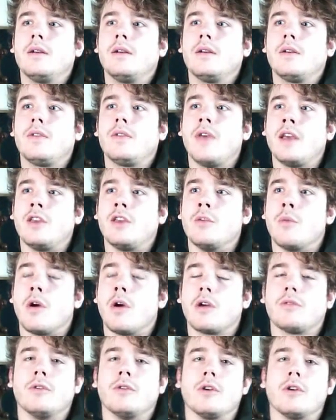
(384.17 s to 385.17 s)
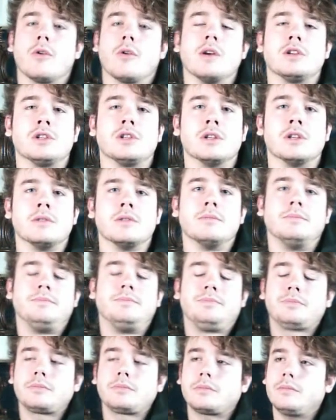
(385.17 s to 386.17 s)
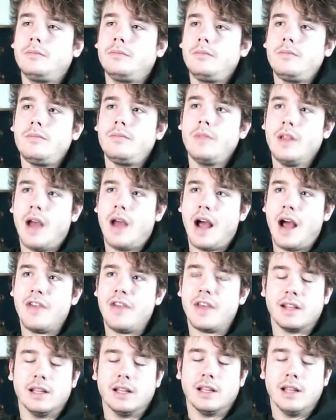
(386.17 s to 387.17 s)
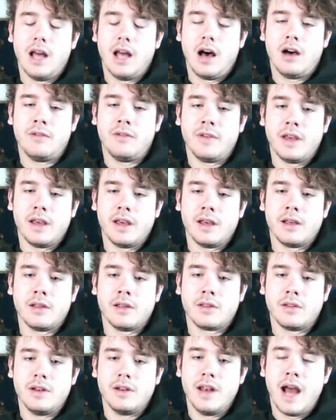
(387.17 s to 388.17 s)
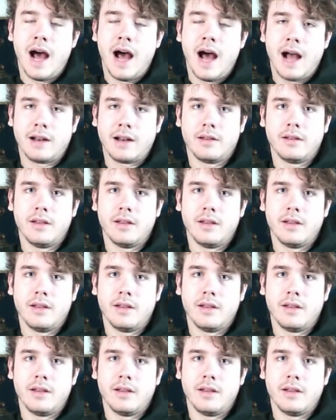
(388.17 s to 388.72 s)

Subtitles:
Thank you, Mark, for your question. I think that love is not